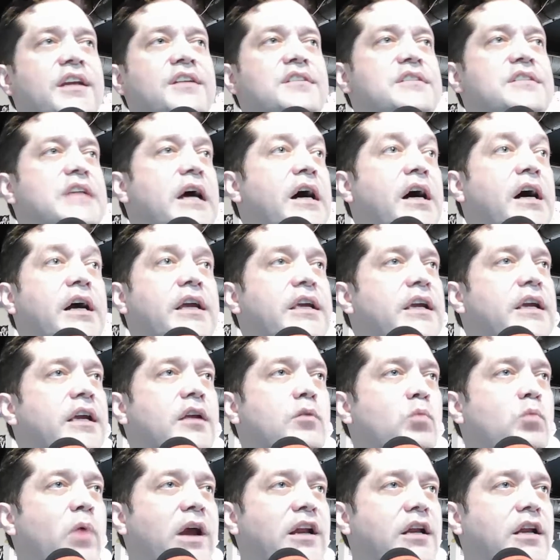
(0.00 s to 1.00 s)
and dying
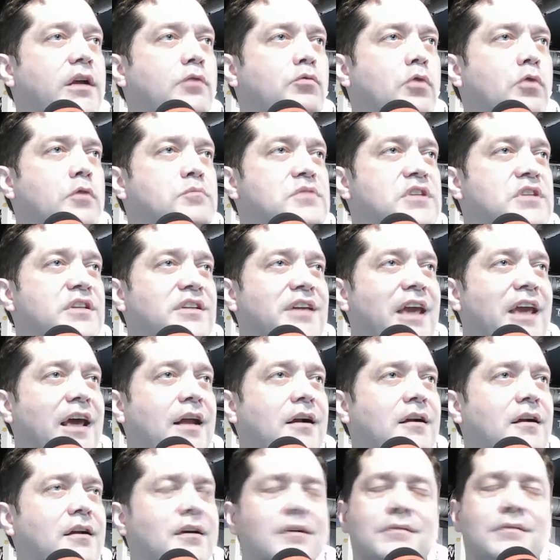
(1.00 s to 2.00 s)
in waiting rooms in
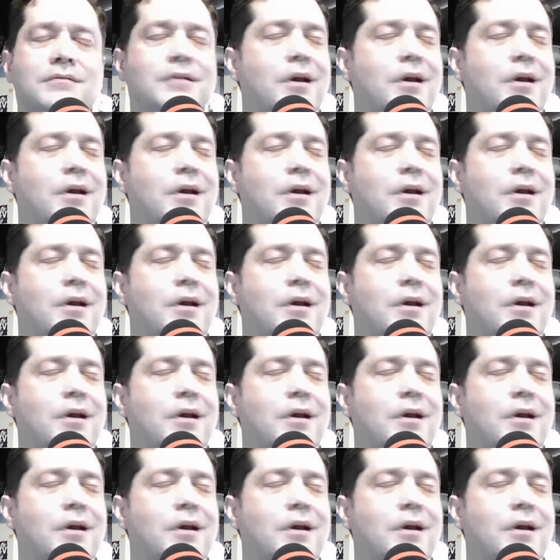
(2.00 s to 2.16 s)
Canada? No,